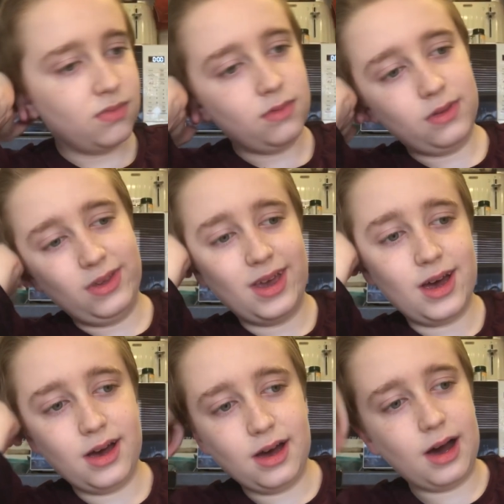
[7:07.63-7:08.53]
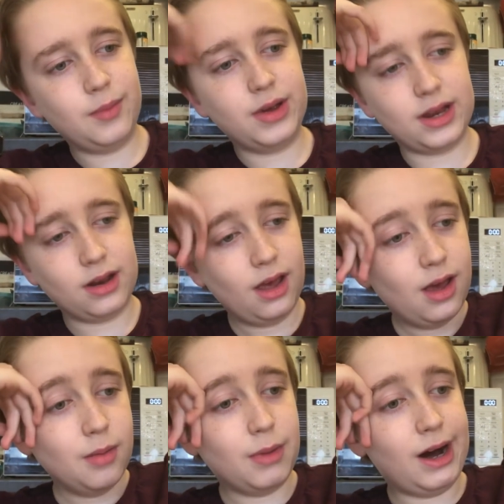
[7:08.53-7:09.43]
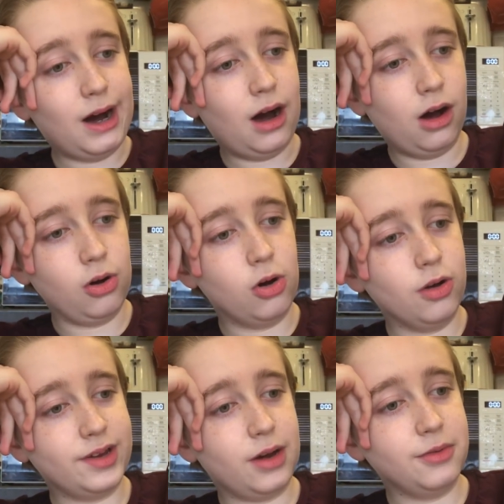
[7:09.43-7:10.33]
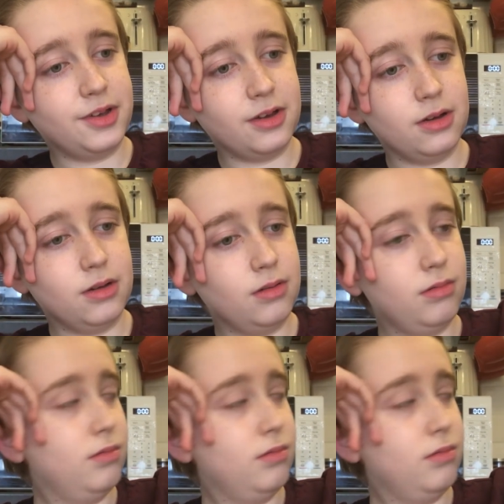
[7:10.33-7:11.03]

I mean, my heart goes out to...